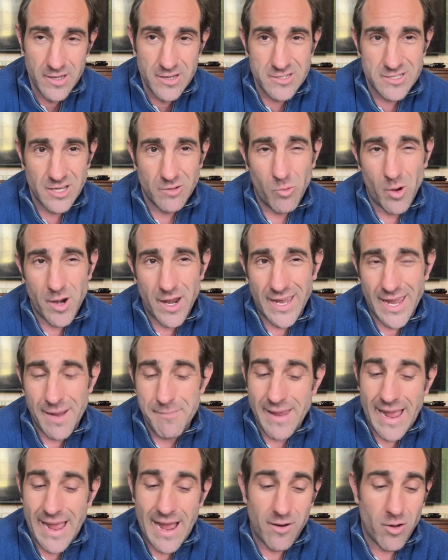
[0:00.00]
So what I
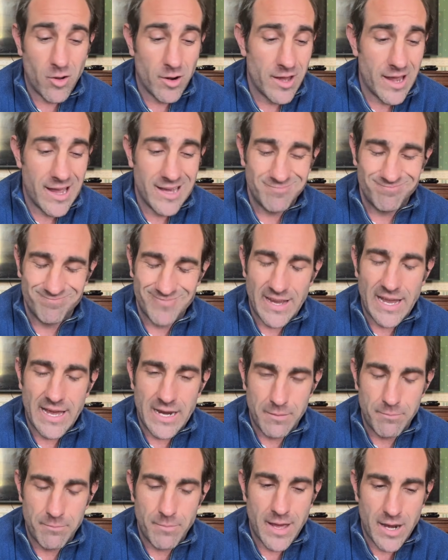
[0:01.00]
came down on
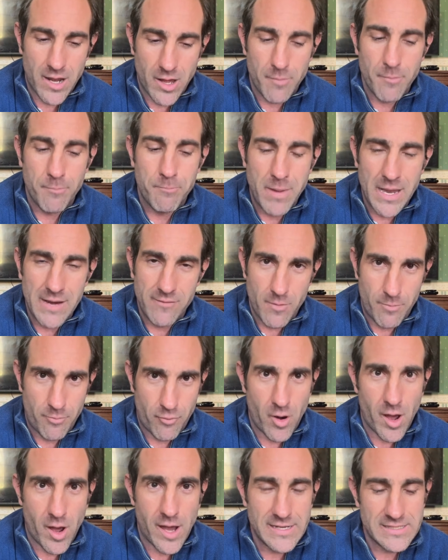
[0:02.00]
at a bit of a
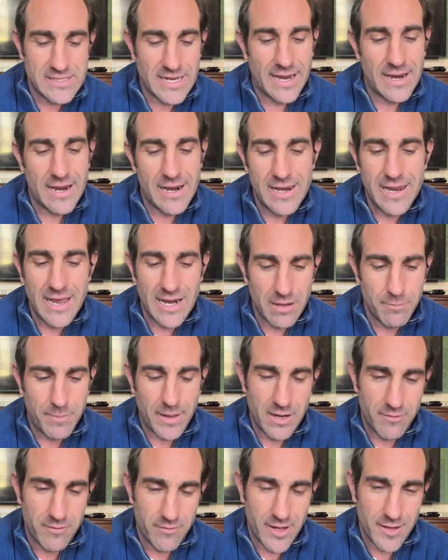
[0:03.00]
price and a little
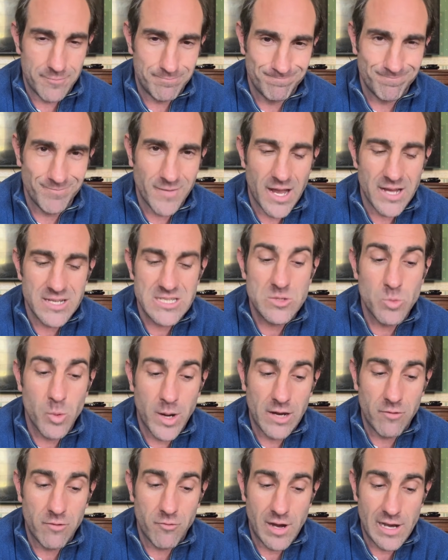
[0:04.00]
bit of a
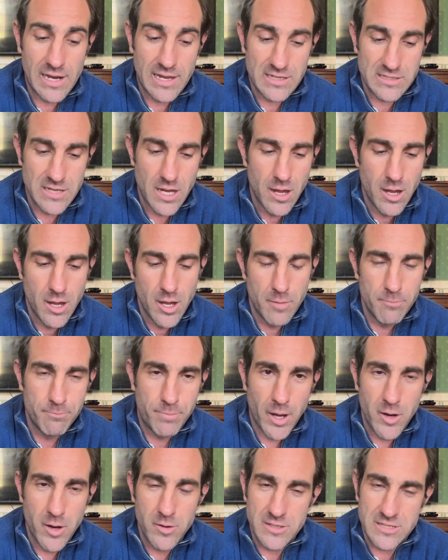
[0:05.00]
swing really is
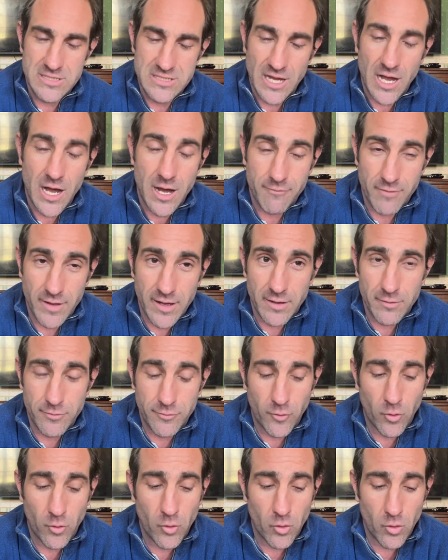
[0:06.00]
Beau de Stava
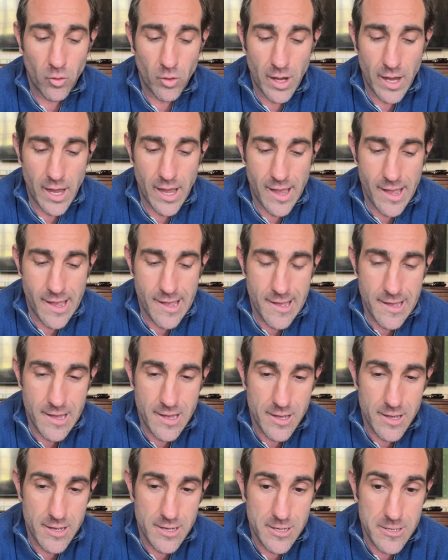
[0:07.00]
for
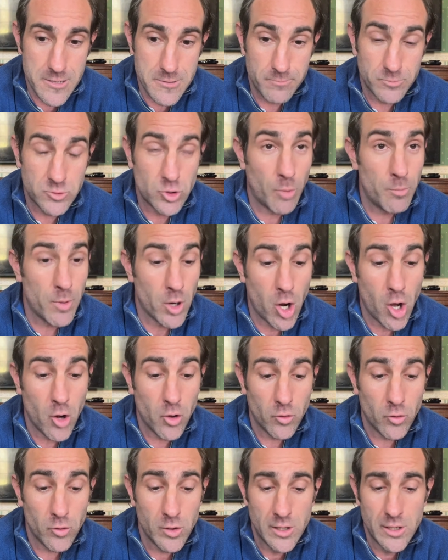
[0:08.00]
John
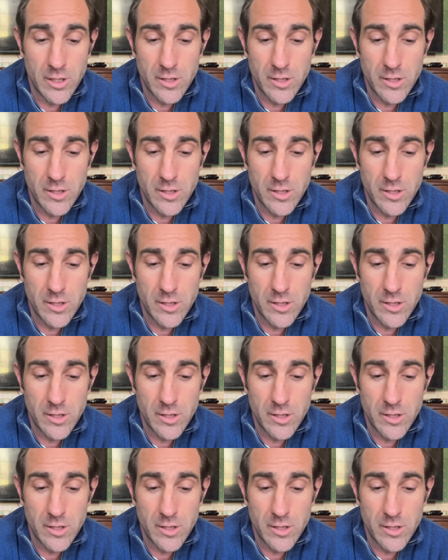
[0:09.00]
McConnell